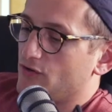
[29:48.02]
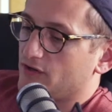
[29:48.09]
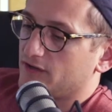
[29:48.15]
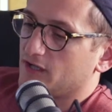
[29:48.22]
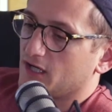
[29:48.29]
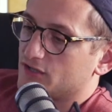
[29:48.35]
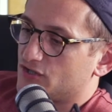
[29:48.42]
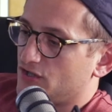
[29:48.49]

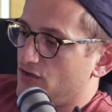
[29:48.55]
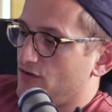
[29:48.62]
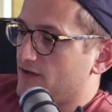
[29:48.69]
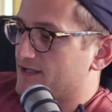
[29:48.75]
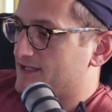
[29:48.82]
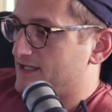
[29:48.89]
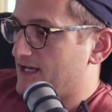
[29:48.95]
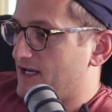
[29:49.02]
you can touch it,
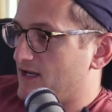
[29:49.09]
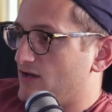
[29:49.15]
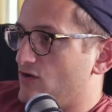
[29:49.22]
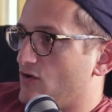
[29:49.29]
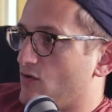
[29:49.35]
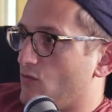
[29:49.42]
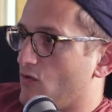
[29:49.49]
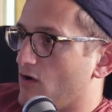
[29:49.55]
you can see
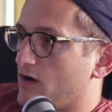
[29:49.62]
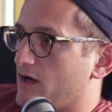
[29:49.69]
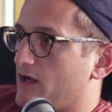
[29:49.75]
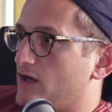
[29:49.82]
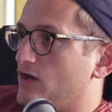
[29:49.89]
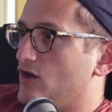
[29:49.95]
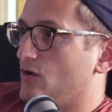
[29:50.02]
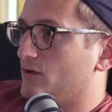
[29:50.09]
it, you can walk it,